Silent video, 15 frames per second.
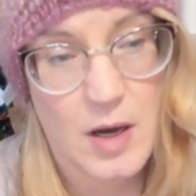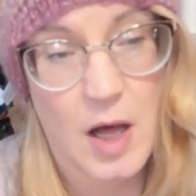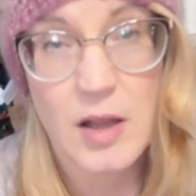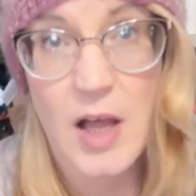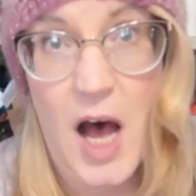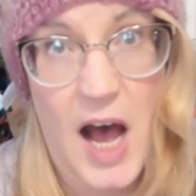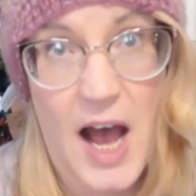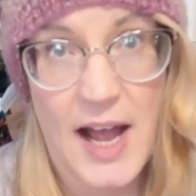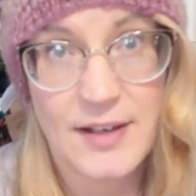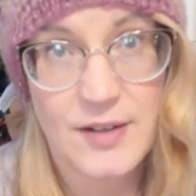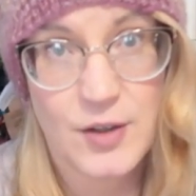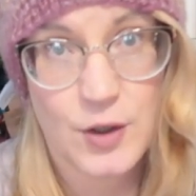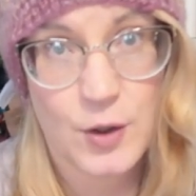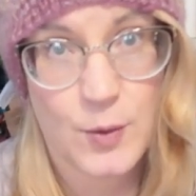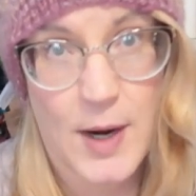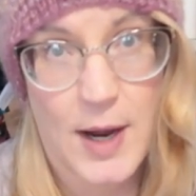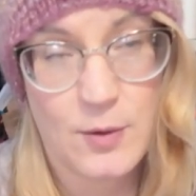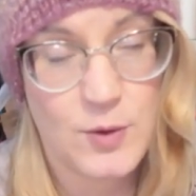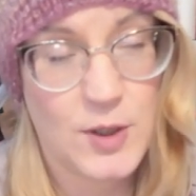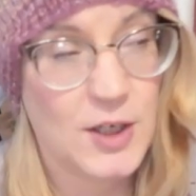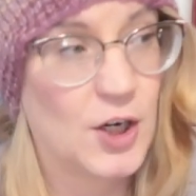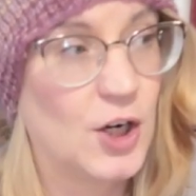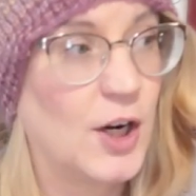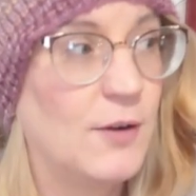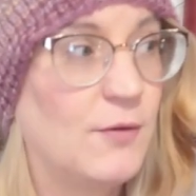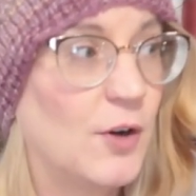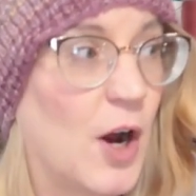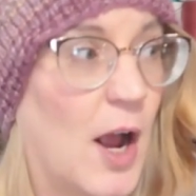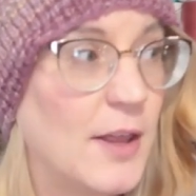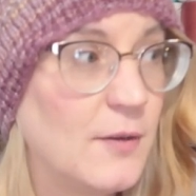a lot around here.
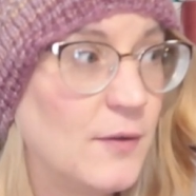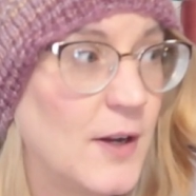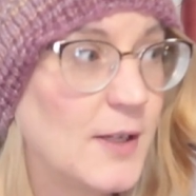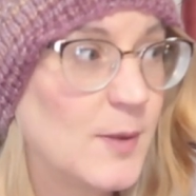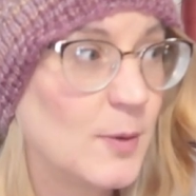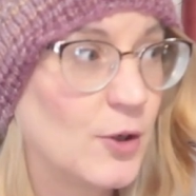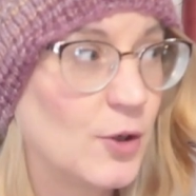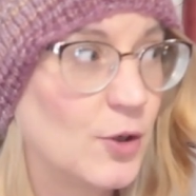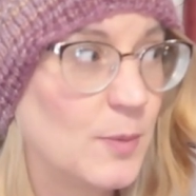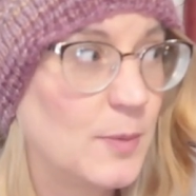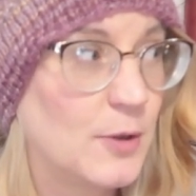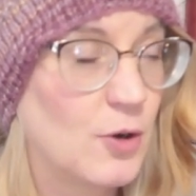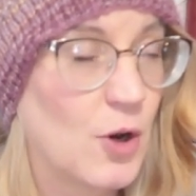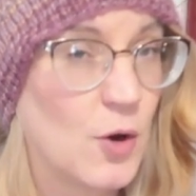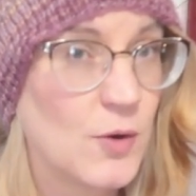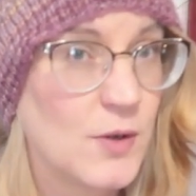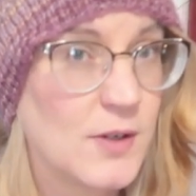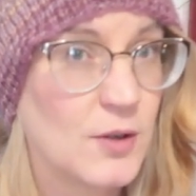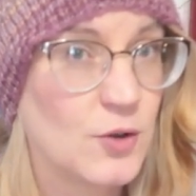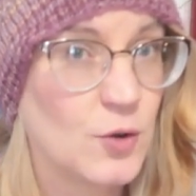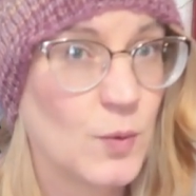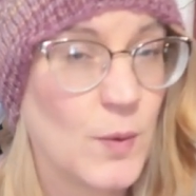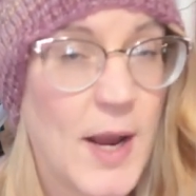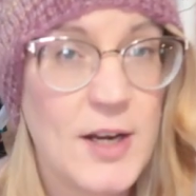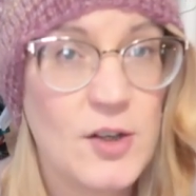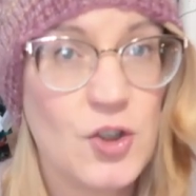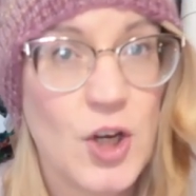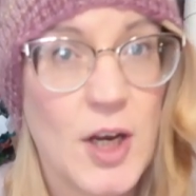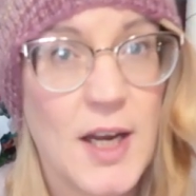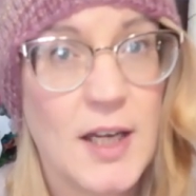If you're on the Facebook group, you know the
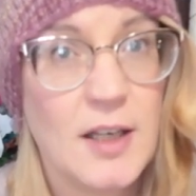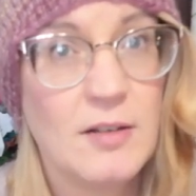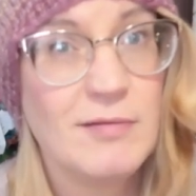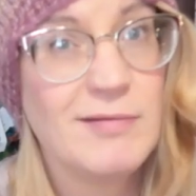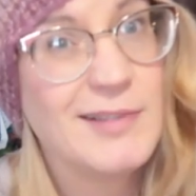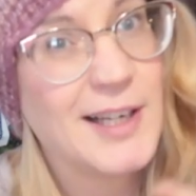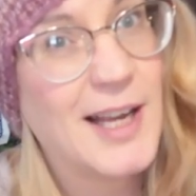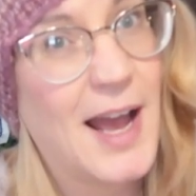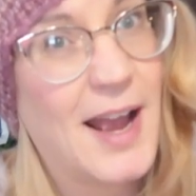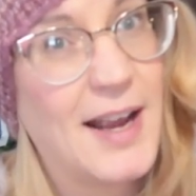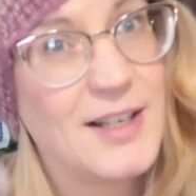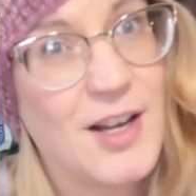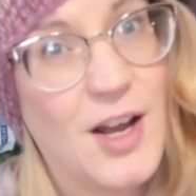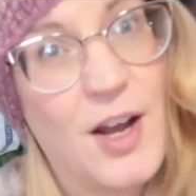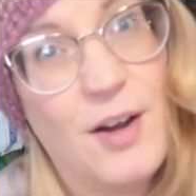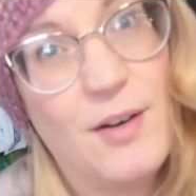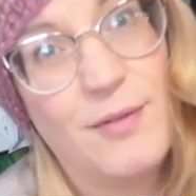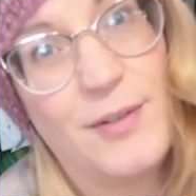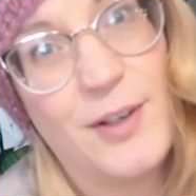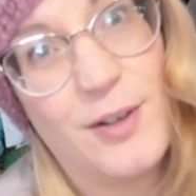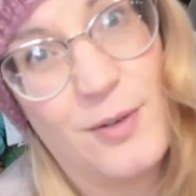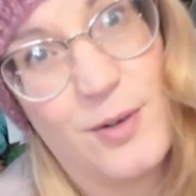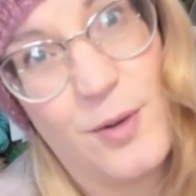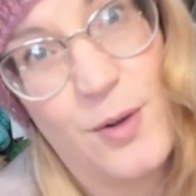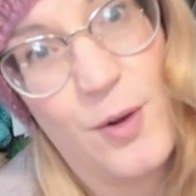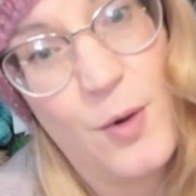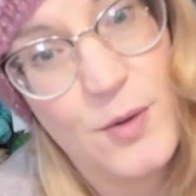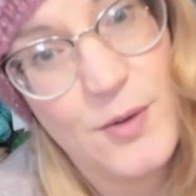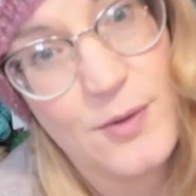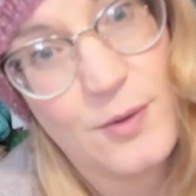situation, kind of. You don't know the
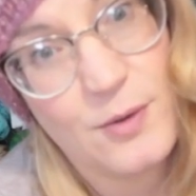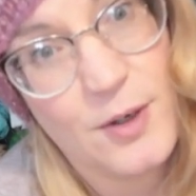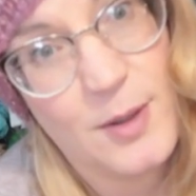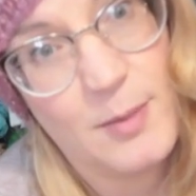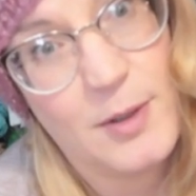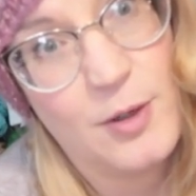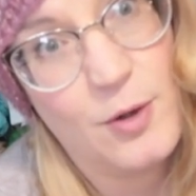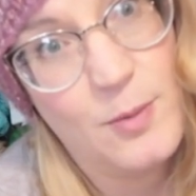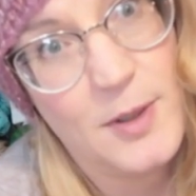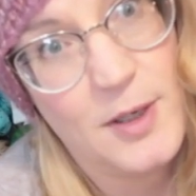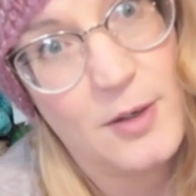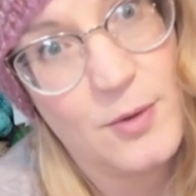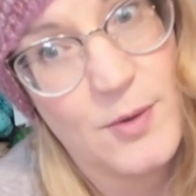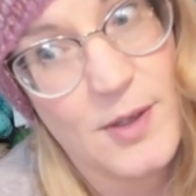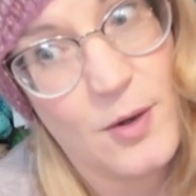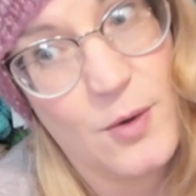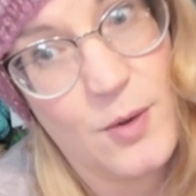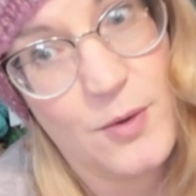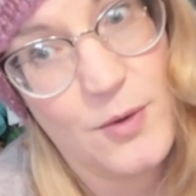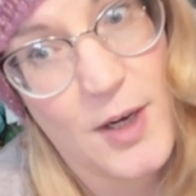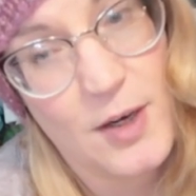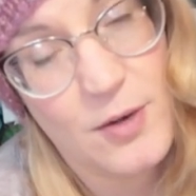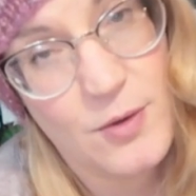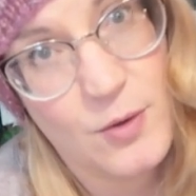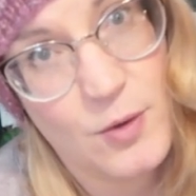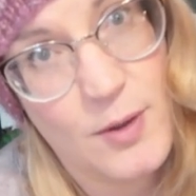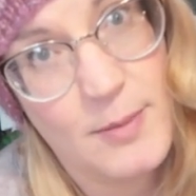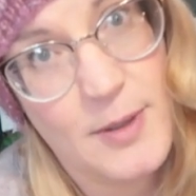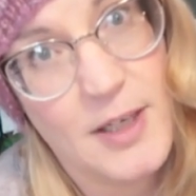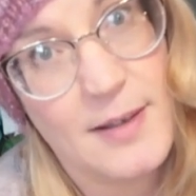whole story, but nobody knows the whole entire
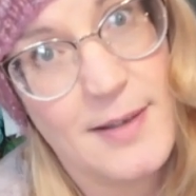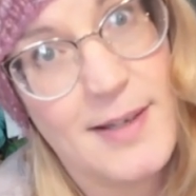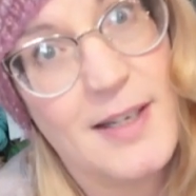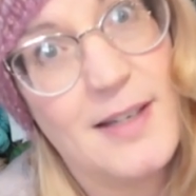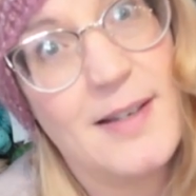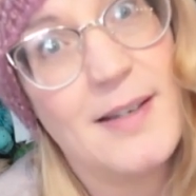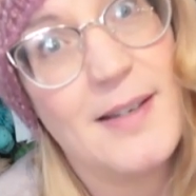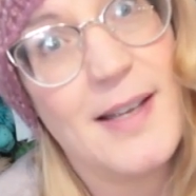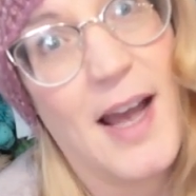story because it's a